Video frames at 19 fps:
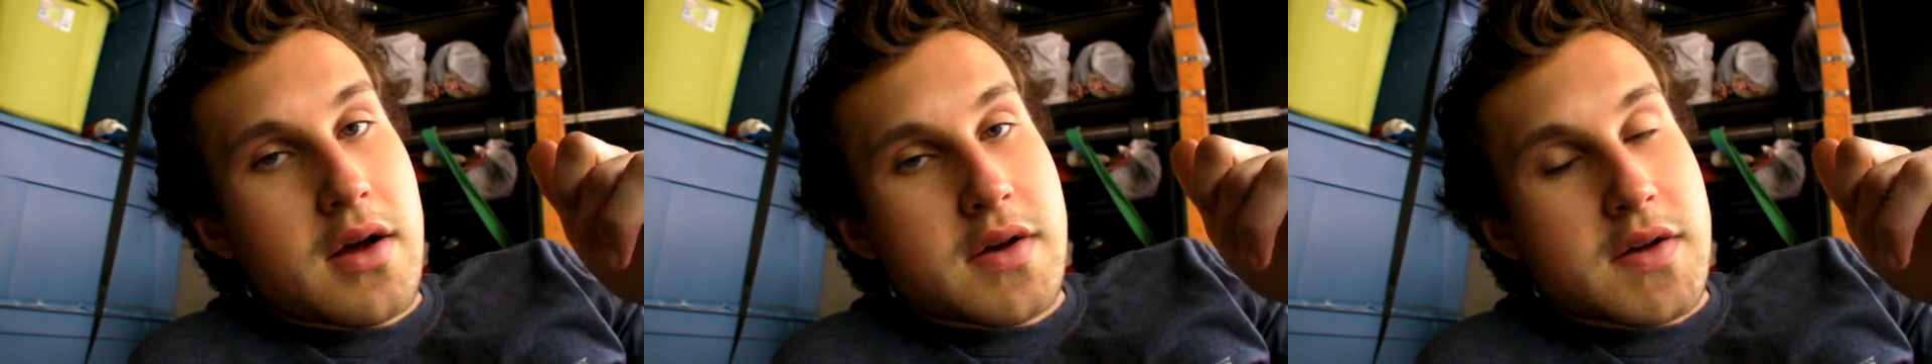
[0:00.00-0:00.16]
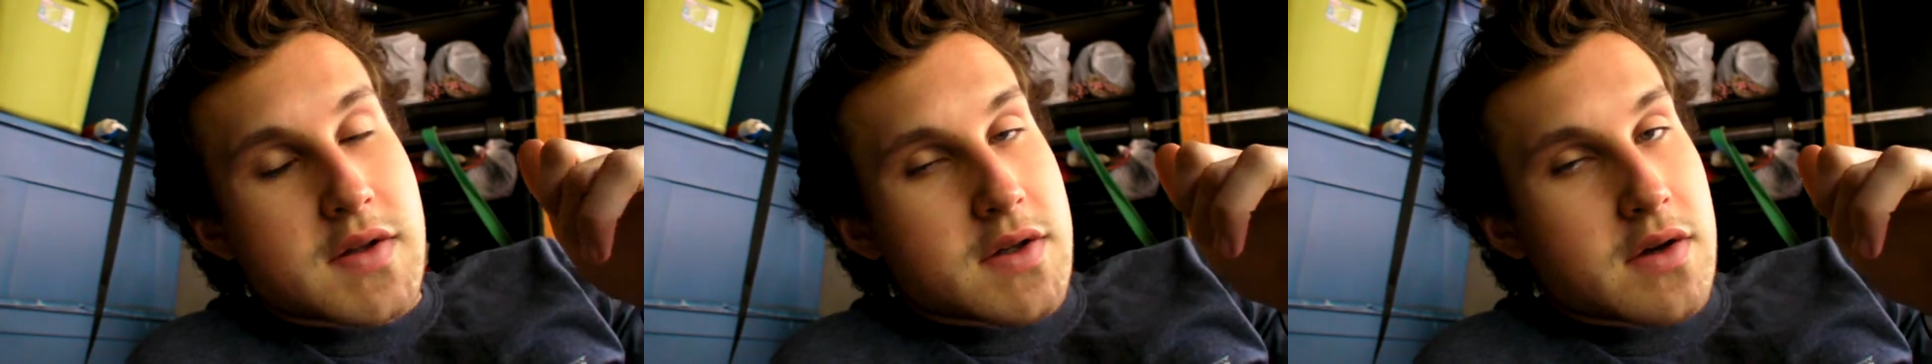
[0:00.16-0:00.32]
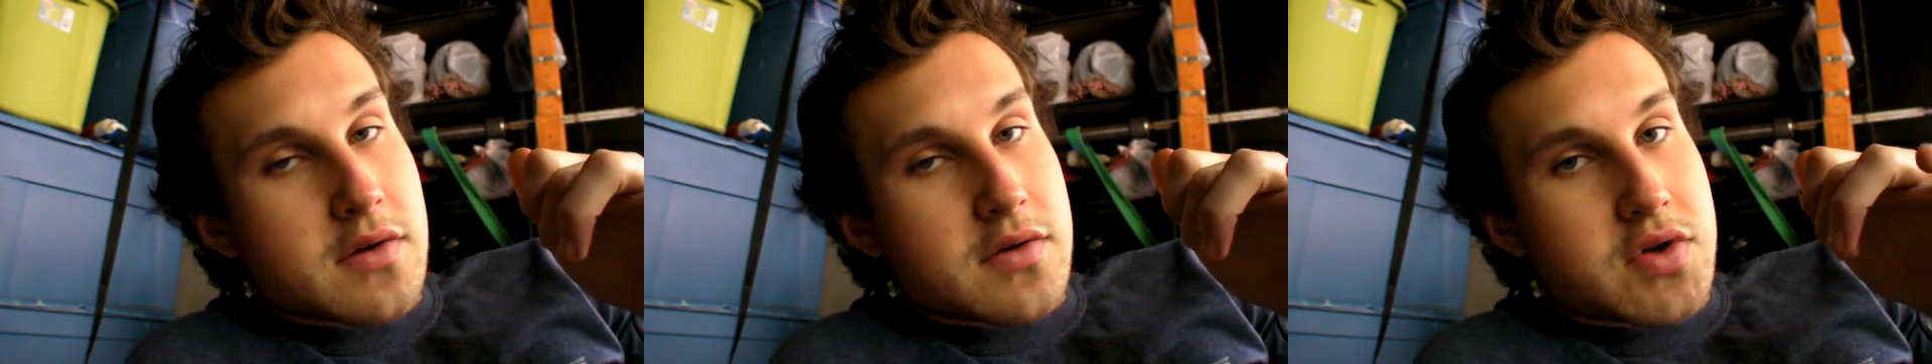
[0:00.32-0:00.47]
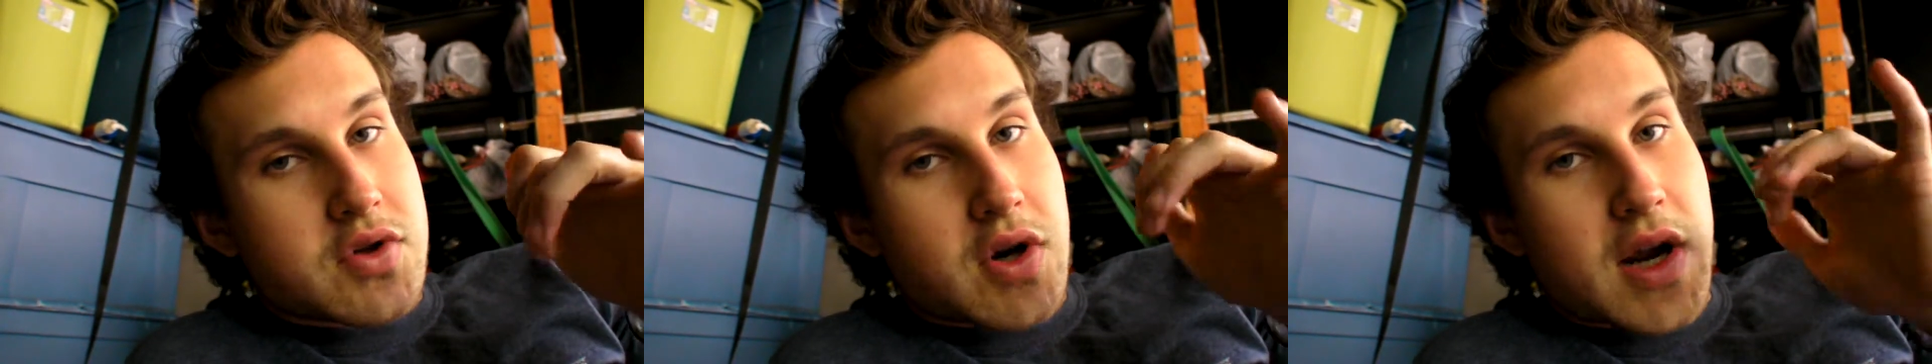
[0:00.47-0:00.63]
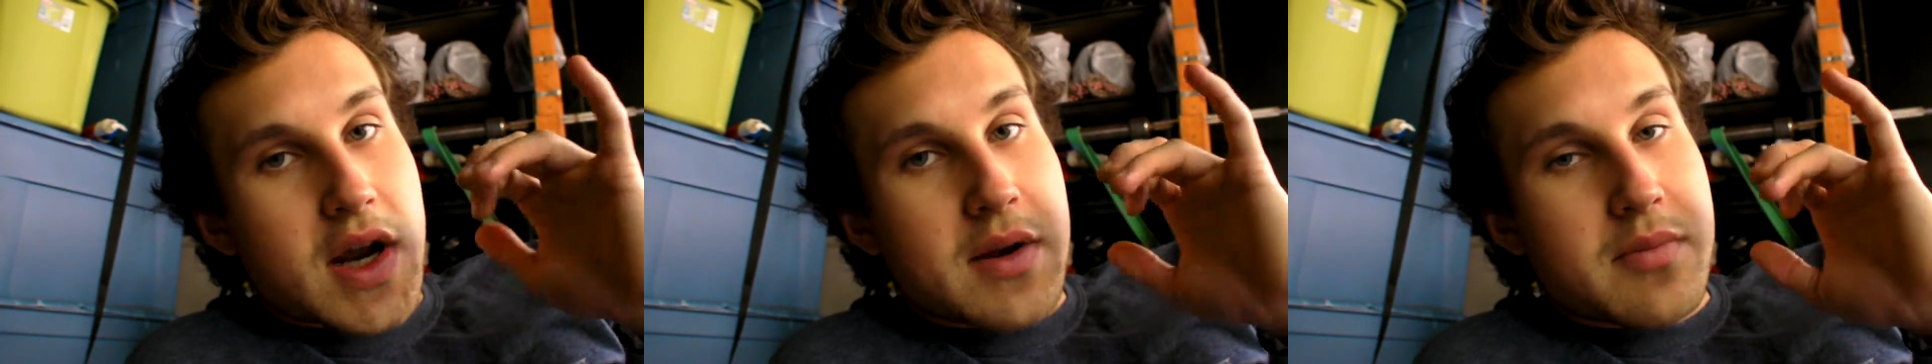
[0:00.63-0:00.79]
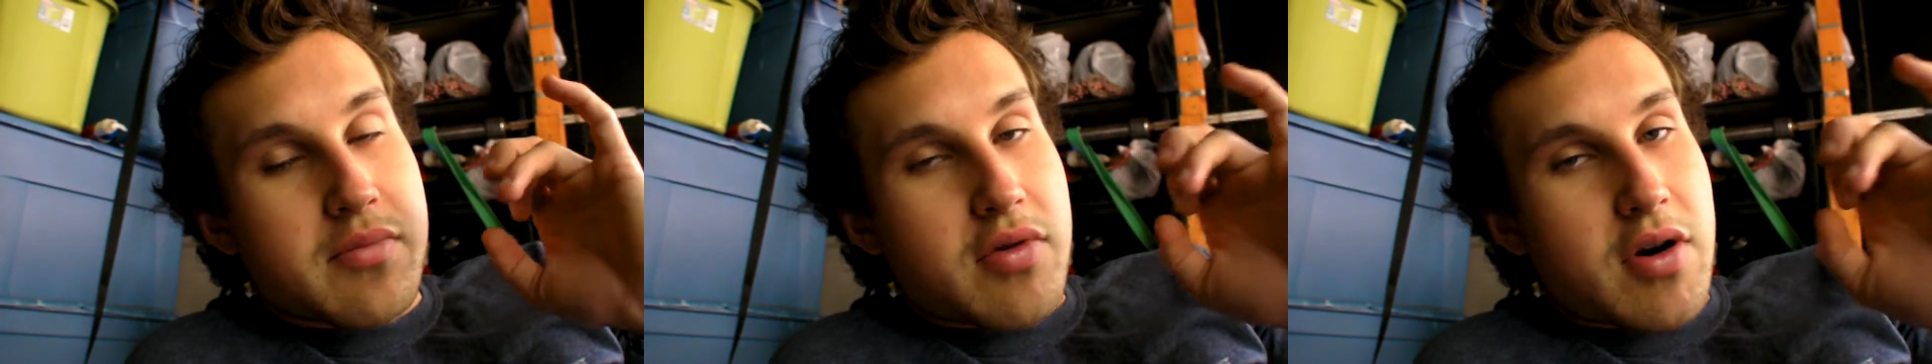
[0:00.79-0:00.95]
So
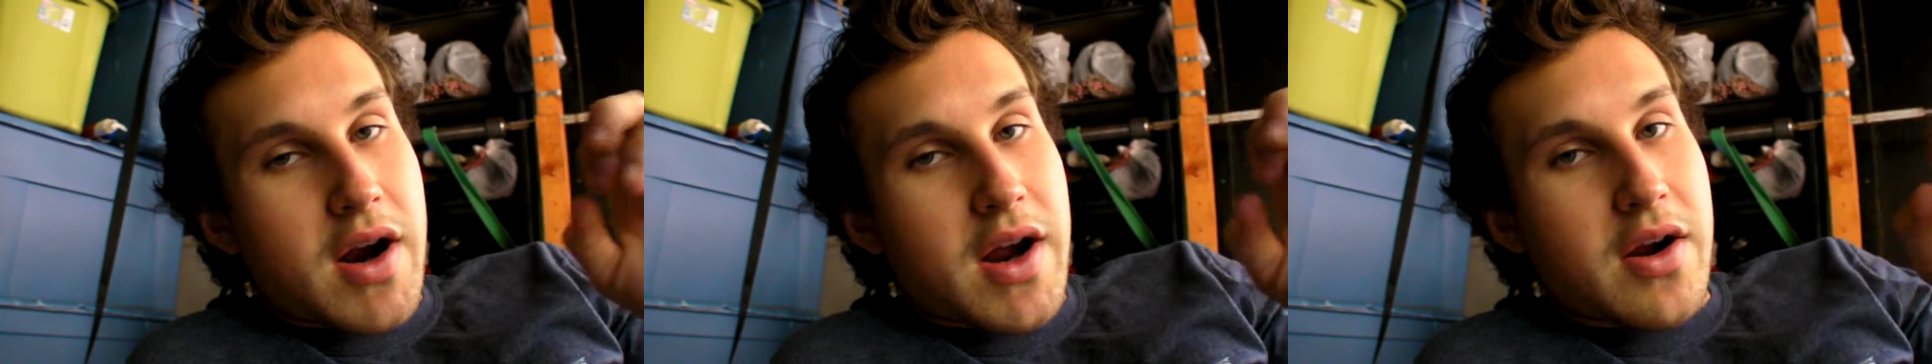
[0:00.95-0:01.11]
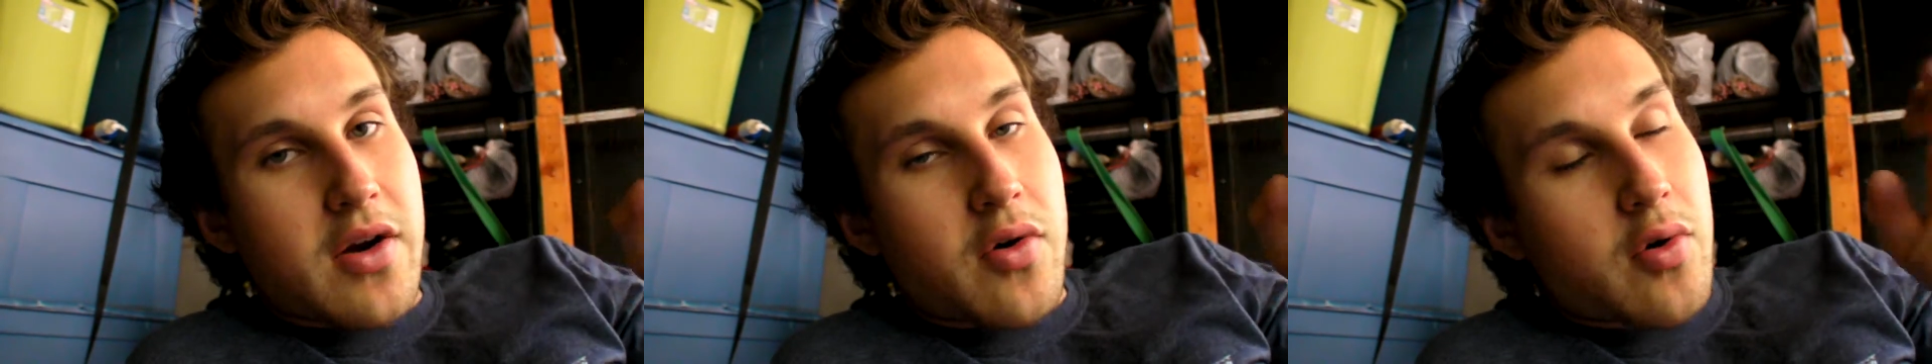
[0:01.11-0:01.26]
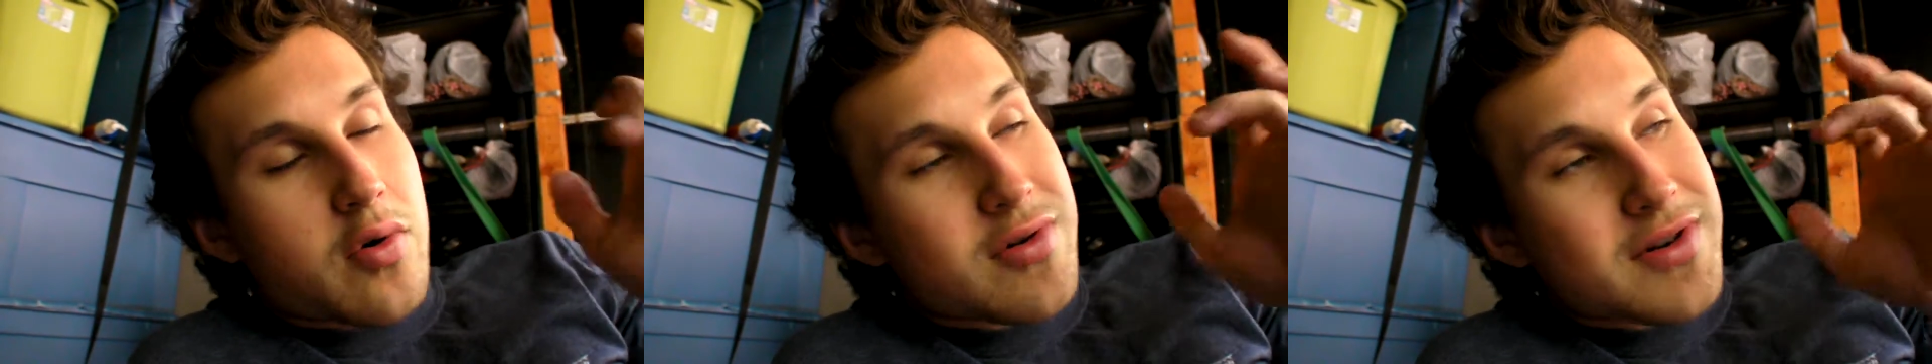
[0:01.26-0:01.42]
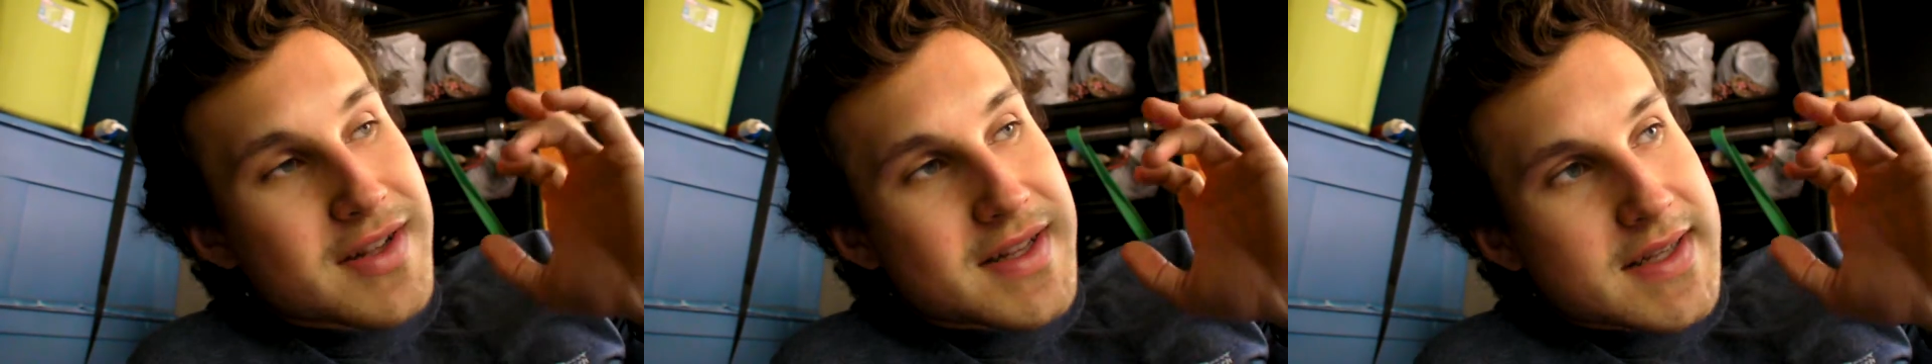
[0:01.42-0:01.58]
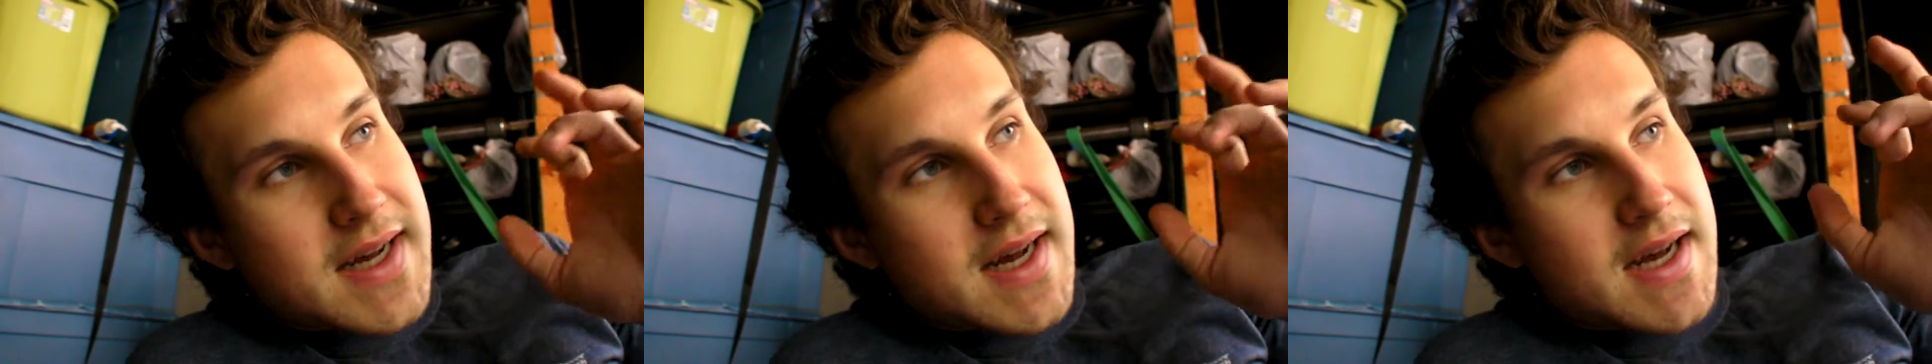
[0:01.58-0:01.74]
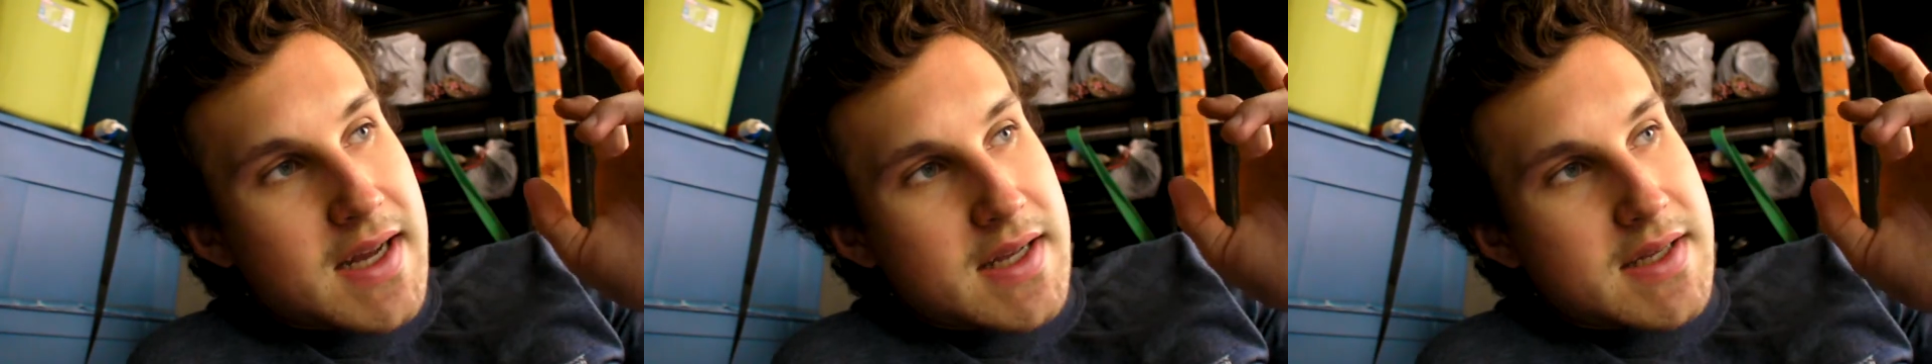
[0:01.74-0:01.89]
try and
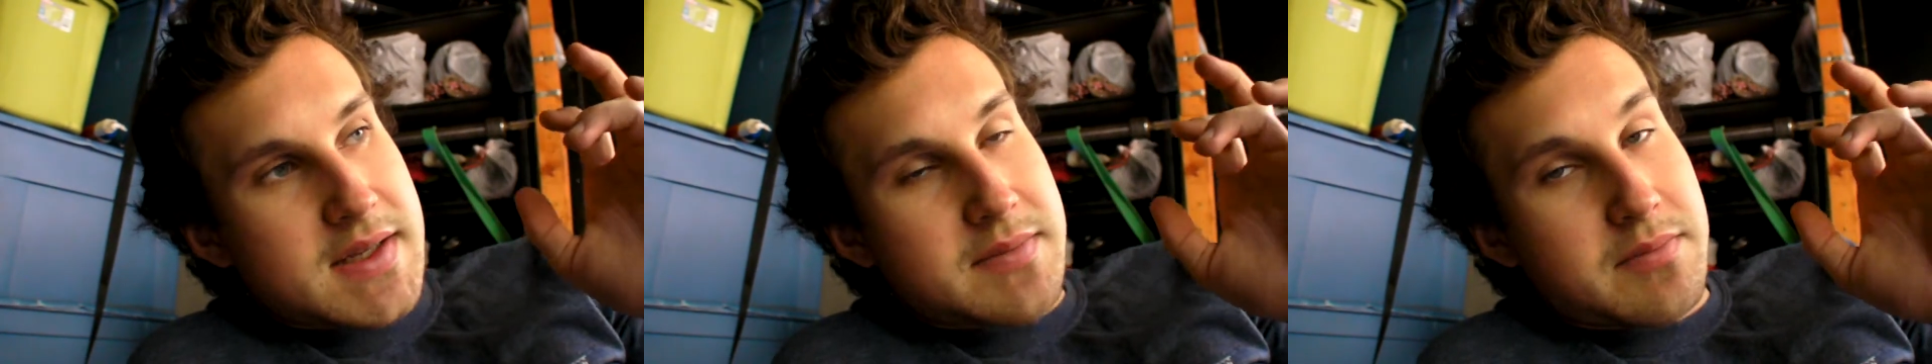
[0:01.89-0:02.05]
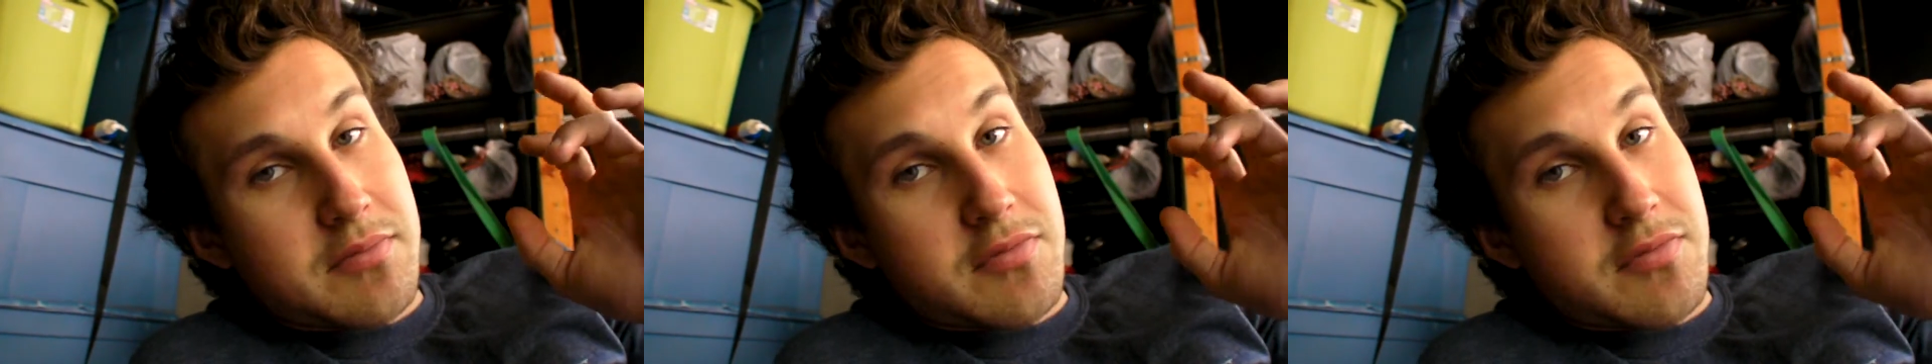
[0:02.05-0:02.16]
prioritize